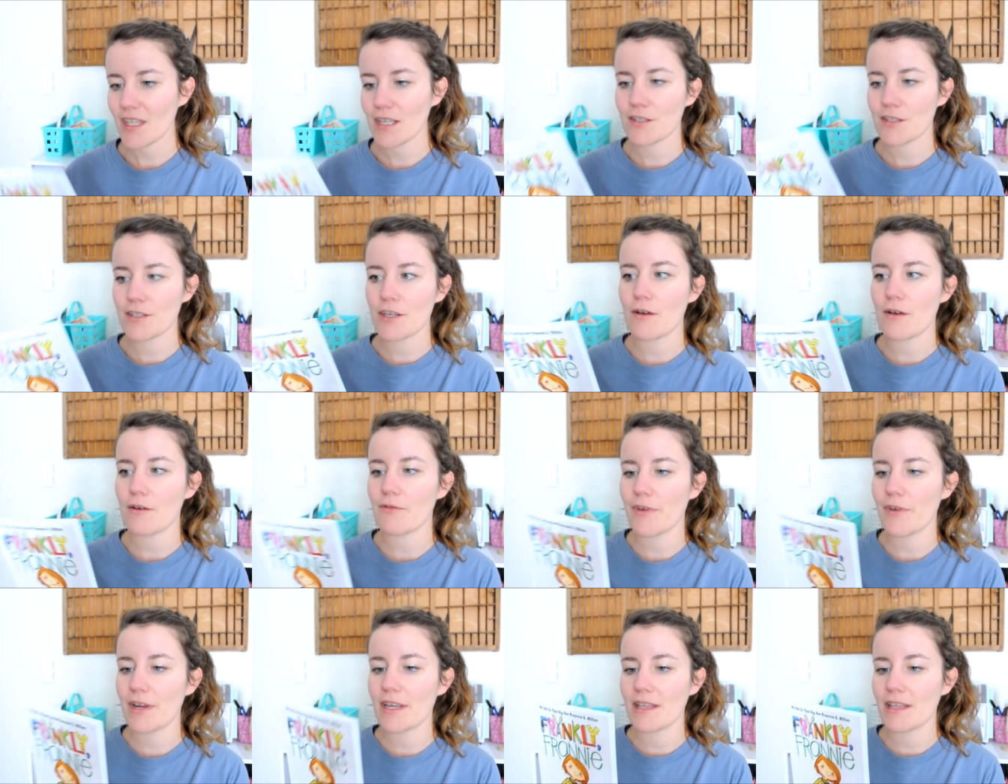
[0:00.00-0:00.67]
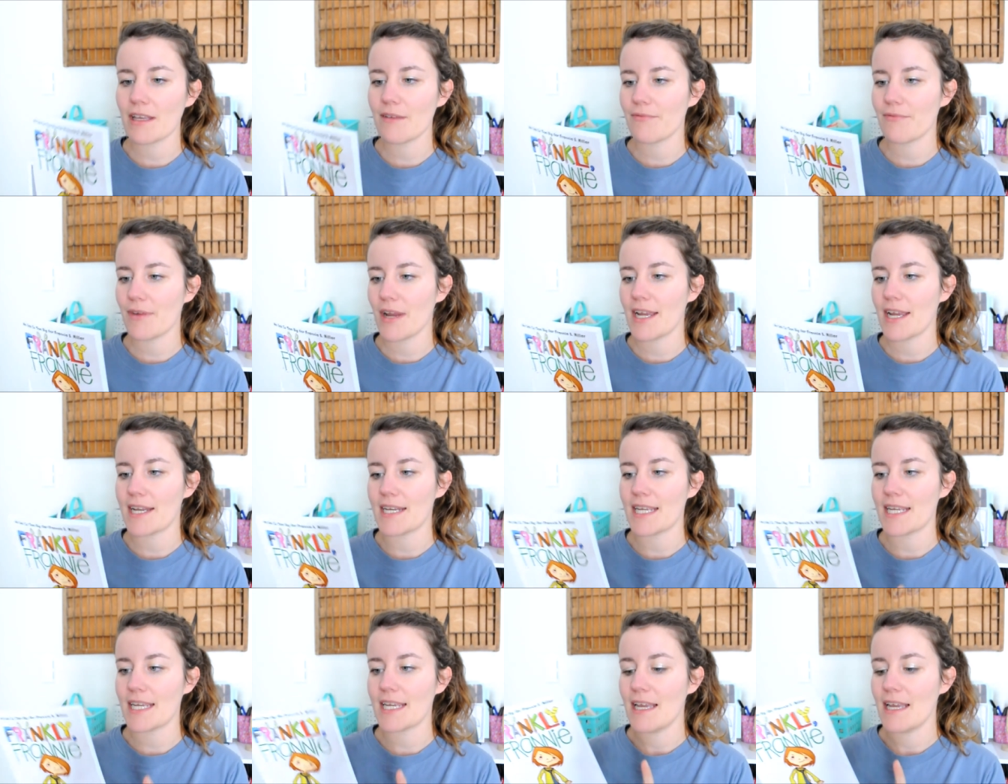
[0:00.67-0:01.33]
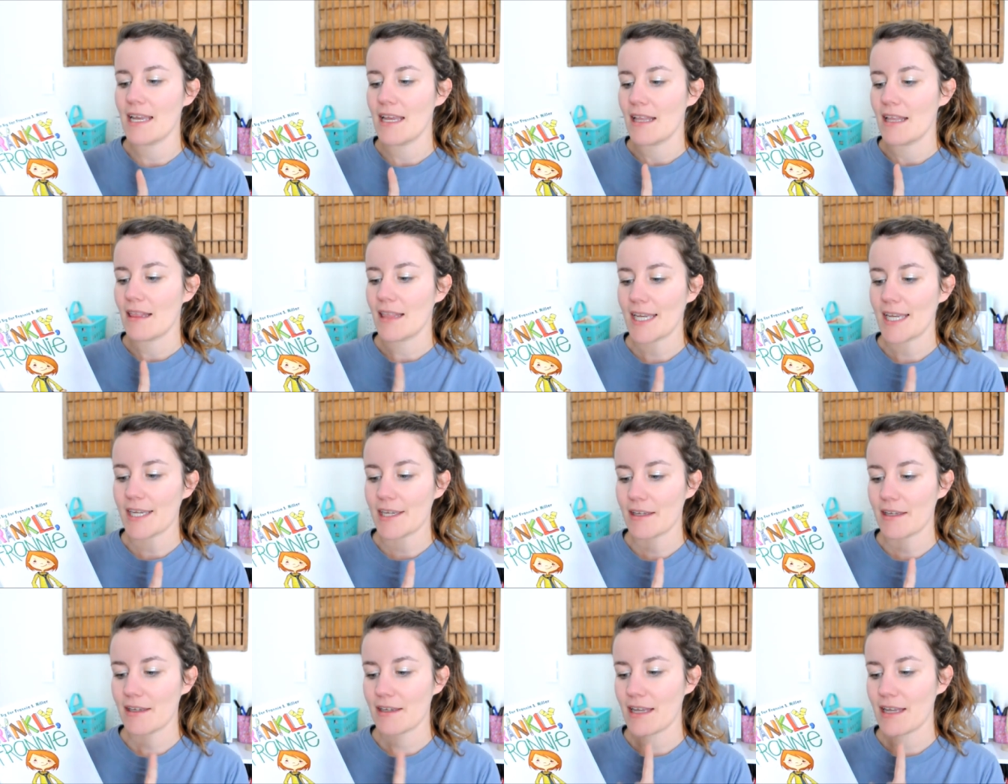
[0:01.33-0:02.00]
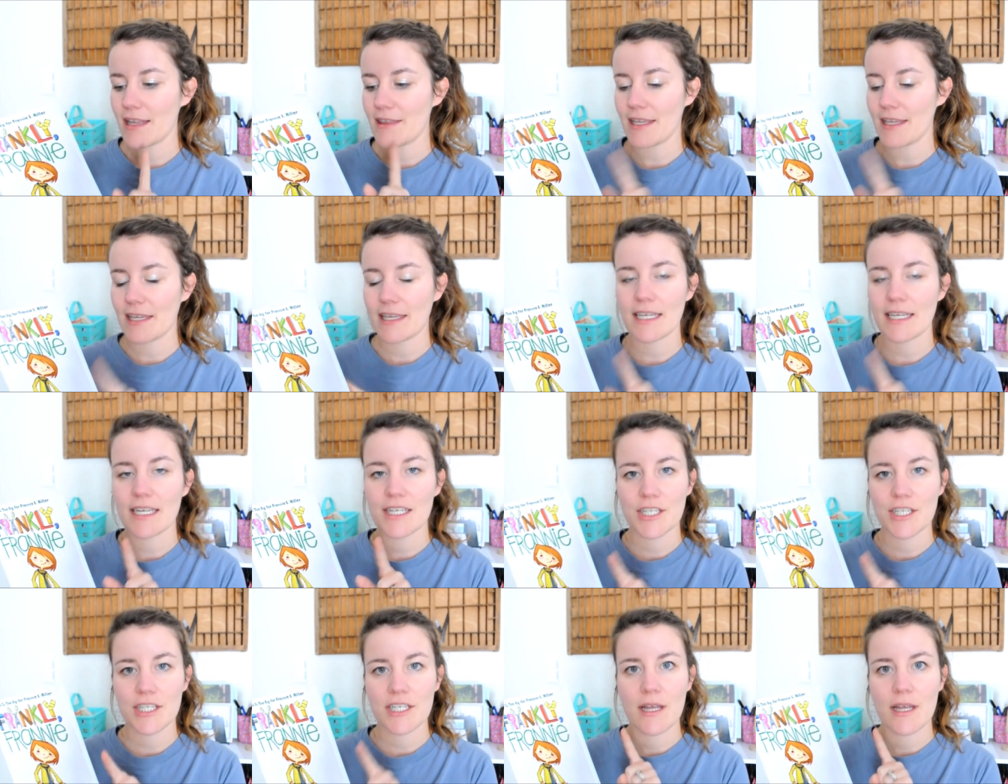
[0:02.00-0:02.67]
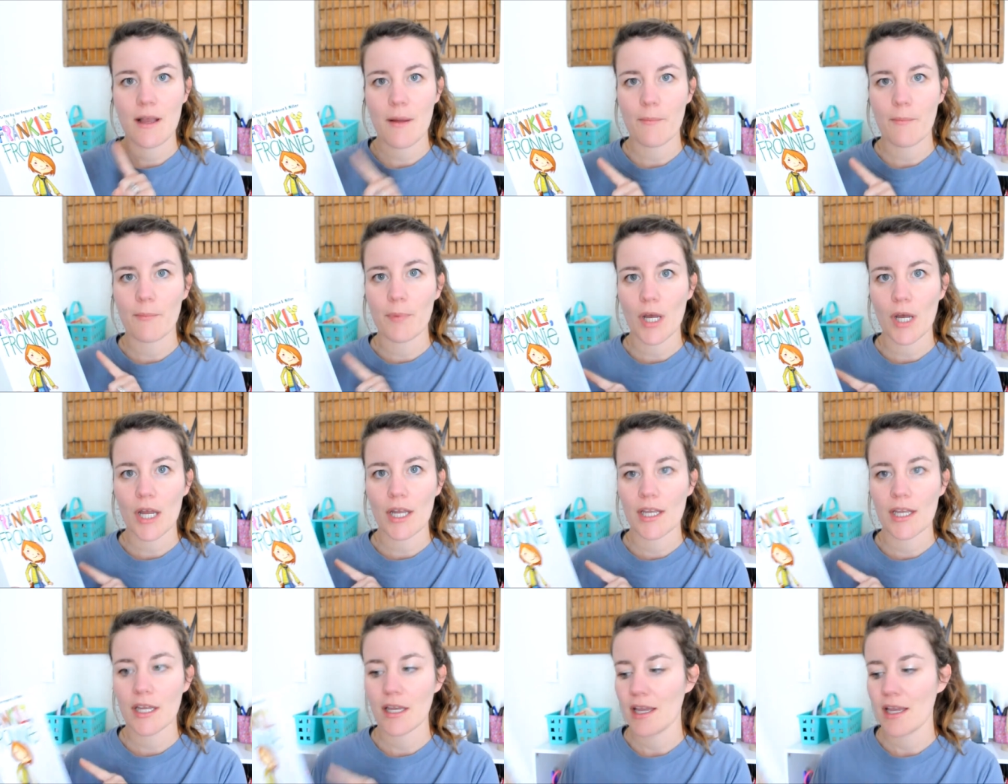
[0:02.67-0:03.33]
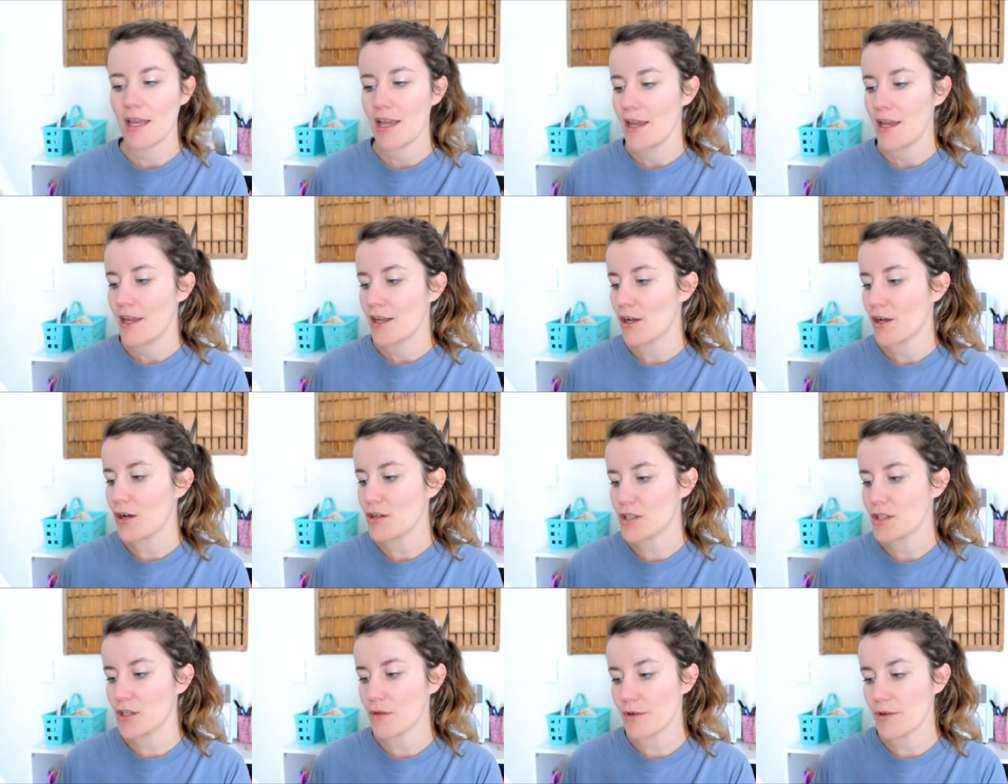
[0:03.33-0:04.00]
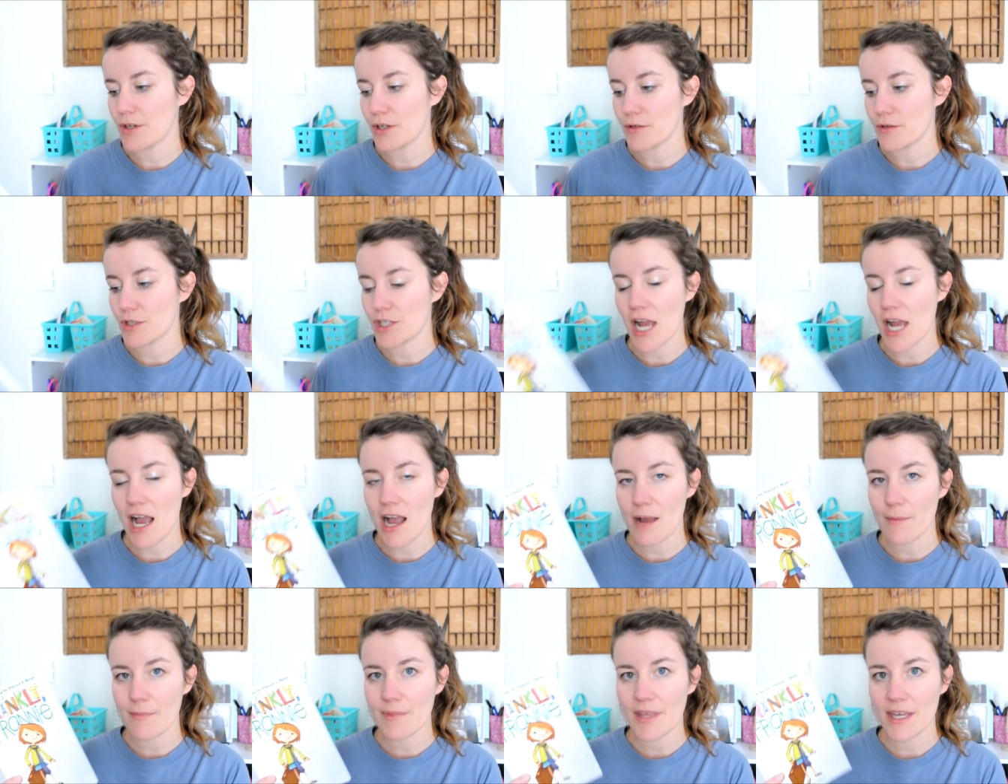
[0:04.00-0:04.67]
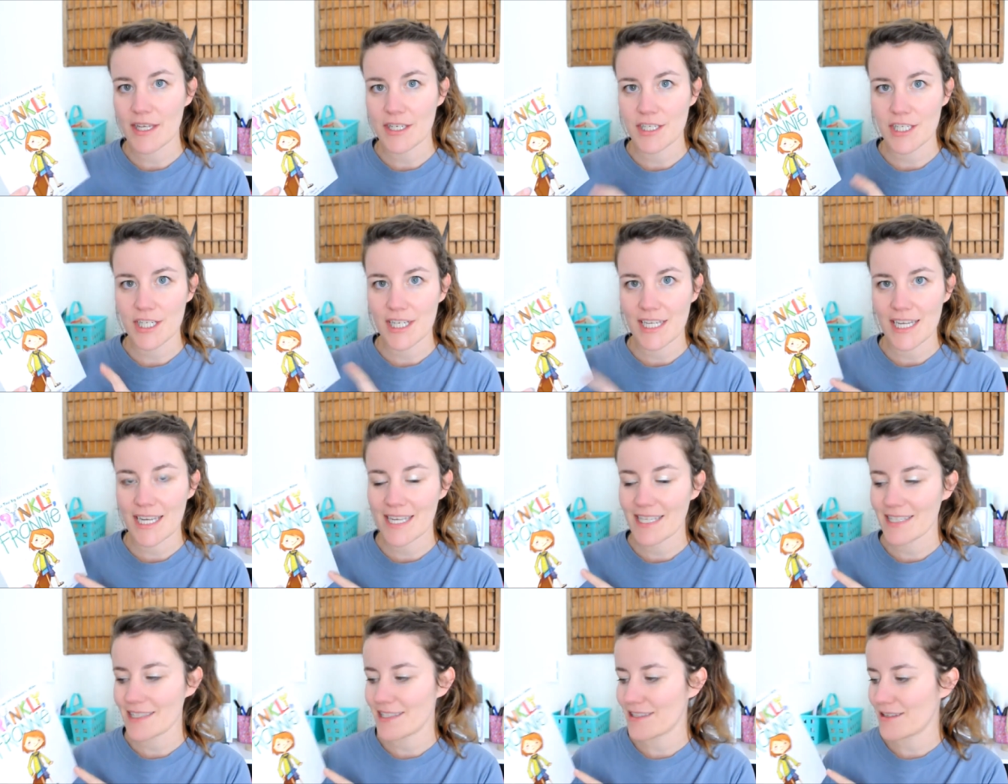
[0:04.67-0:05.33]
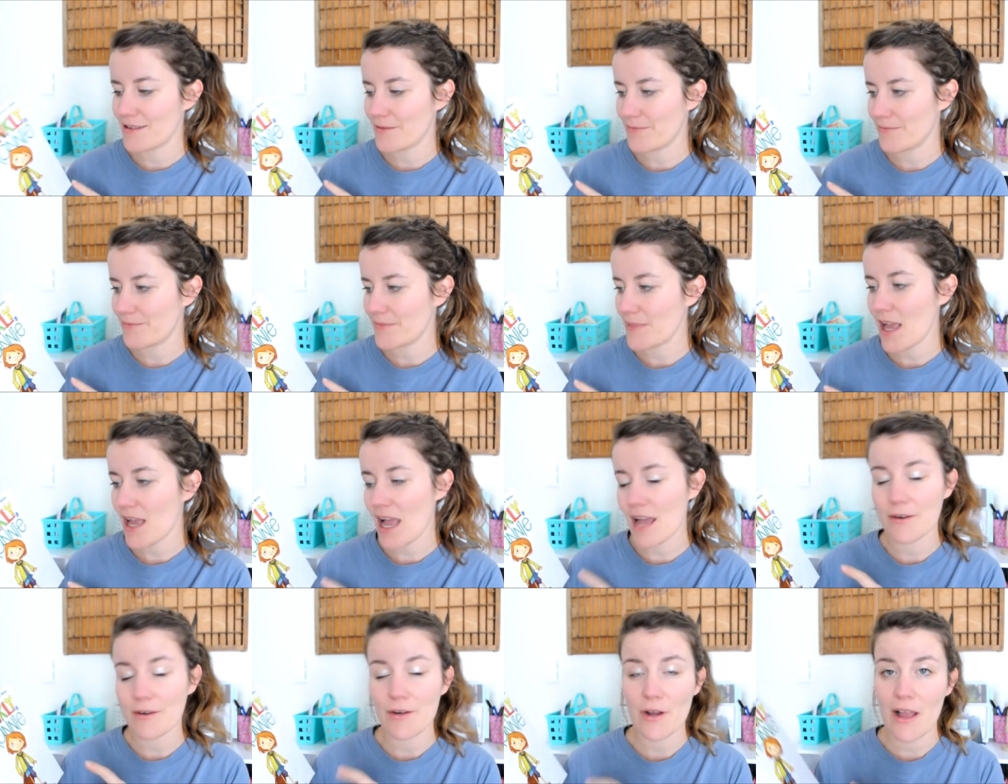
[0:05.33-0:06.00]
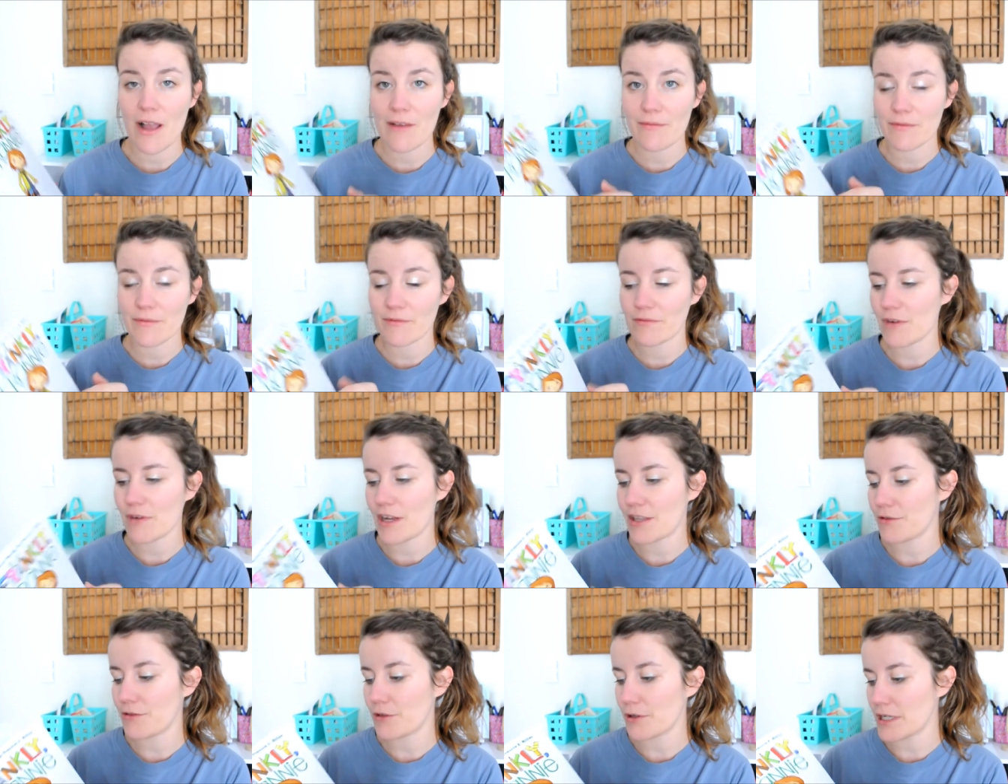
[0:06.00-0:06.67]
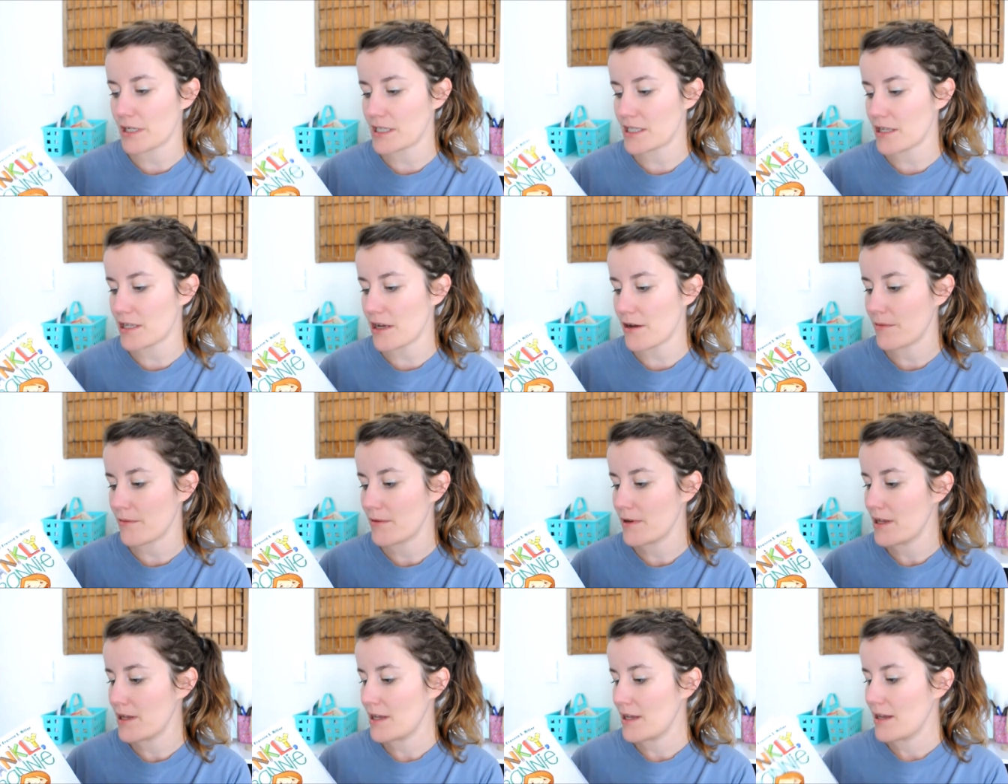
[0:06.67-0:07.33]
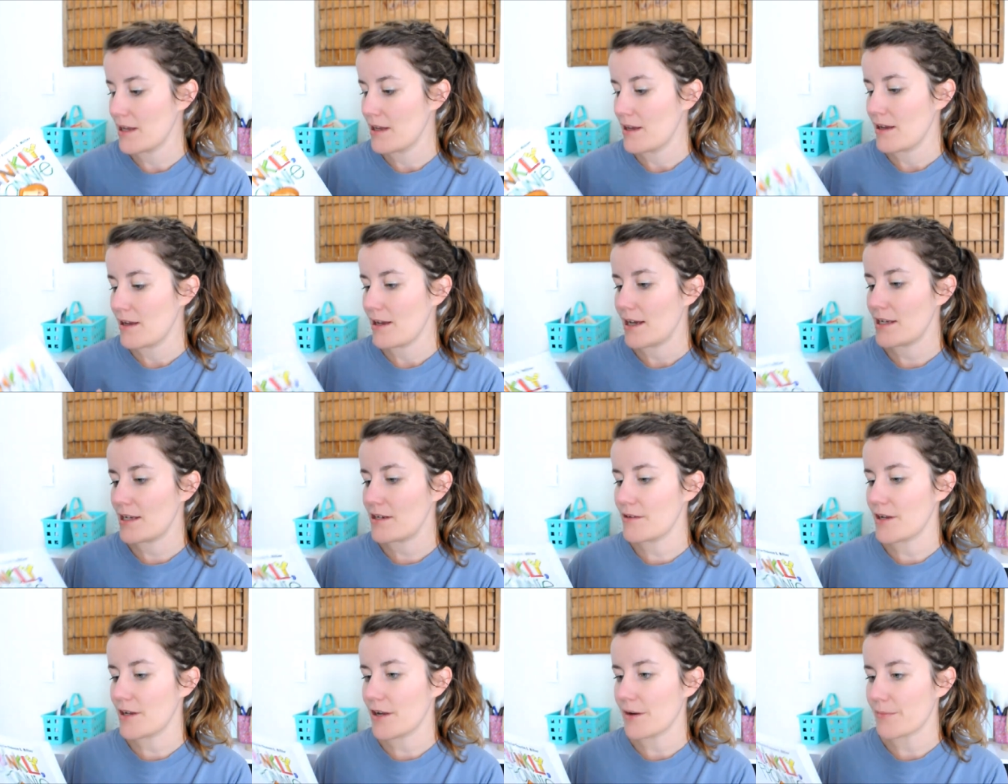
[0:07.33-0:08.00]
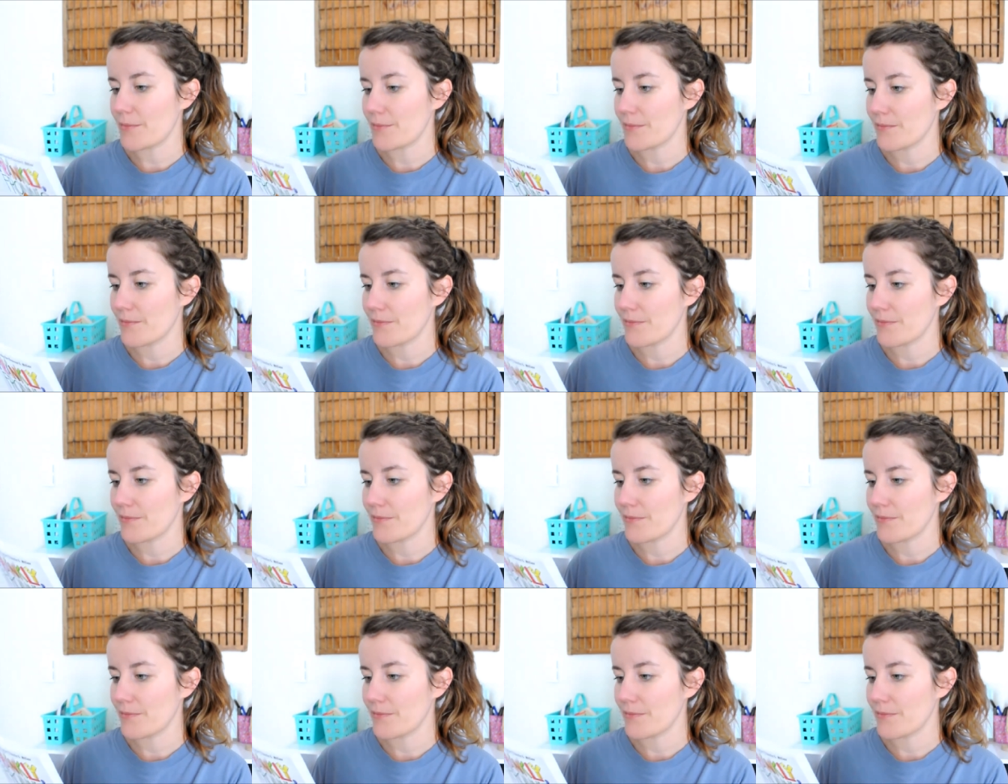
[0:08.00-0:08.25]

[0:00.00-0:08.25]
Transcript: So, Frankly Frannie like, I think each book goes through a new job that she gets. I don't know, I haven't read through it, so I don't know.